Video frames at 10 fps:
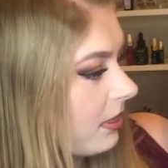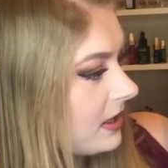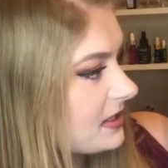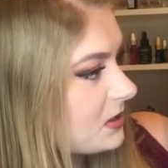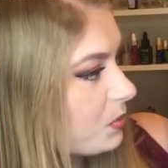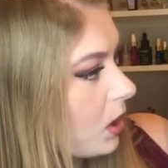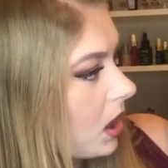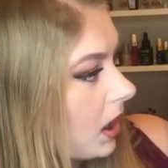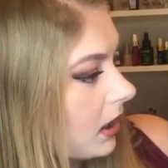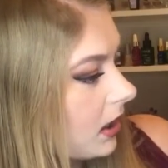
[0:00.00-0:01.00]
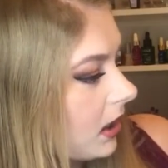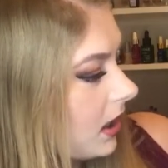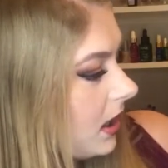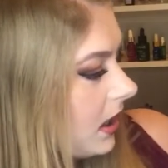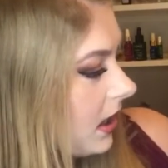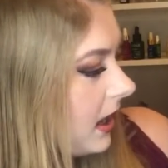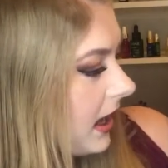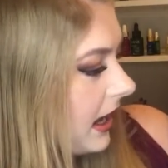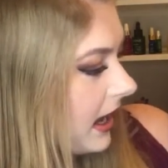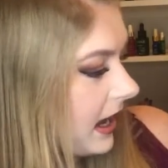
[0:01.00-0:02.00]
this one,
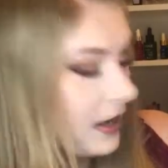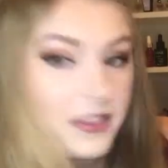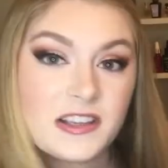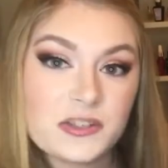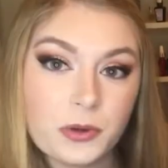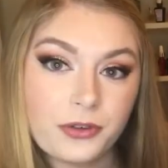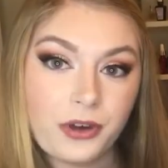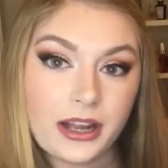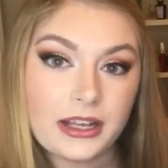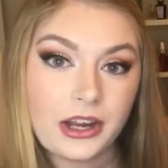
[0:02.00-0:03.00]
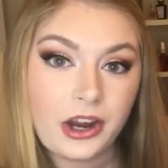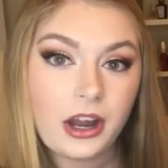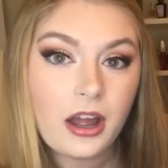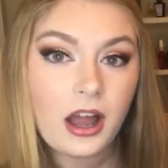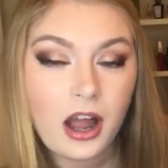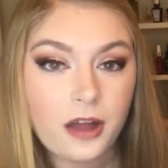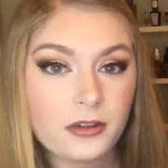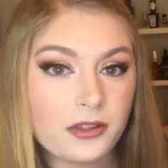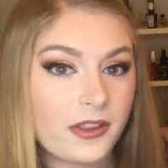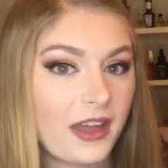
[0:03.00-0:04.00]
and this one right here.
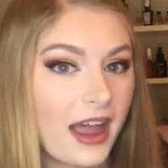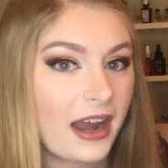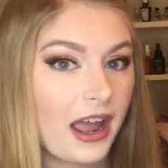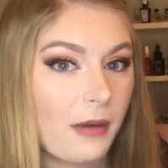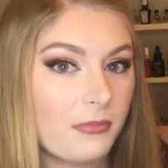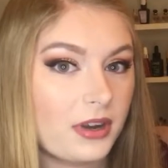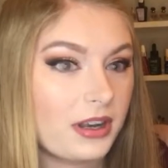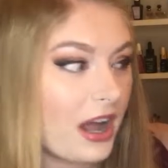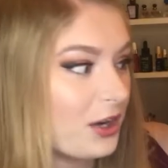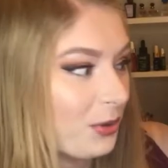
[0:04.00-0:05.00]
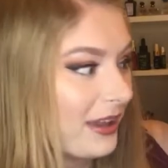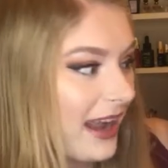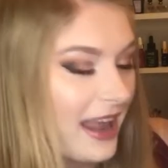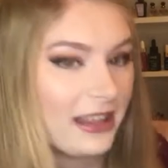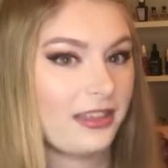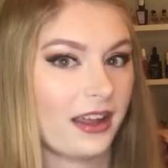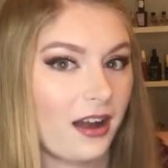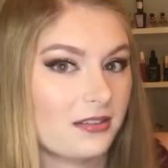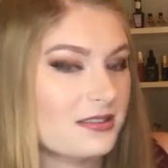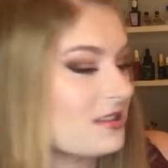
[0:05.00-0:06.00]
Other than that, I don't like anything
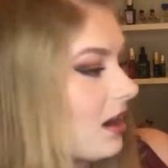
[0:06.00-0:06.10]
else.